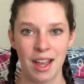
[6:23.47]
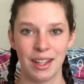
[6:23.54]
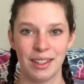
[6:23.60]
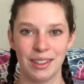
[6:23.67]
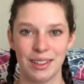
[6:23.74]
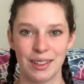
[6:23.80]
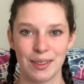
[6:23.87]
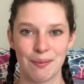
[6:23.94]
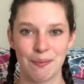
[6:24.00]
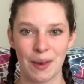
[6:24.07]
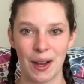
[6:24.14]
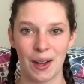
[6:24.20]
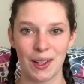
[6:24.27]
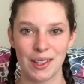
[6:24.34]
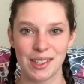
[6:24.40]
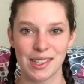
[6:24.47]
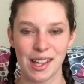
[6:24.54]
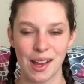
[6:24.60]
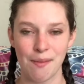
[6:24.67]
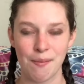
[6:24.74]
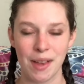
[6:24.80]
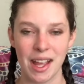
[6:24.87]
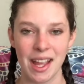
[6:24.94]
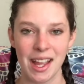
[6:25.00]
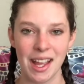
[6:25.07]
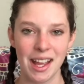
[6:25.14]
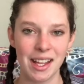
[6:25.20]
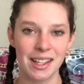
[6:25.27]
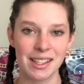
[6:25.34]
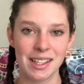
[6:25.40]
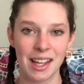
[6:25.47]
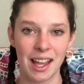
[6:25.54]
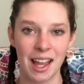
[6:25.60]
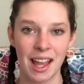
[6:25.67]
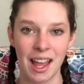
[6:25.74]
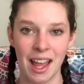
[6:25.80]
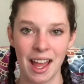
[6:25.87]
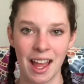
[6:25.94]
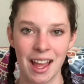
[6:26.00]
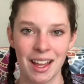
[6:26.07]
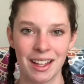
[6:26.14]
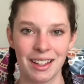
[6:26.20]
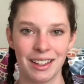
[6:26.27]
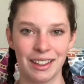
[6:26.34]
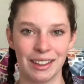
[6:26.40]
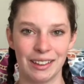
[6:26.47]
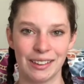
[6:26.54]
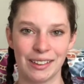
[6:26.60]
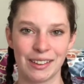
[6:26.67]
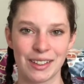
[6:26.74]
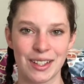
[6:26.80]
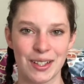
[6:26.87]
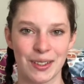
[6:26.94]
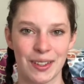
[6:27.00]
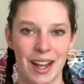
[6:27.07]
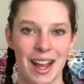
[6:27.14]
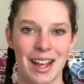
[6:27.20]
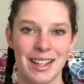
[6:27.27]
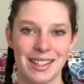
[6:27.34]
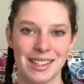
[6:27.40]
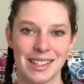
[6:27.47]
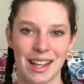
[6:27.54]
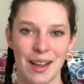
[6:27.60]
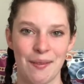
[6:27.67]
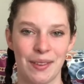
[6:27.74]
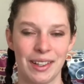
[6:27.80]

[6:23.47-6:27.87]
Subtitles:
Your bicep and your tricep.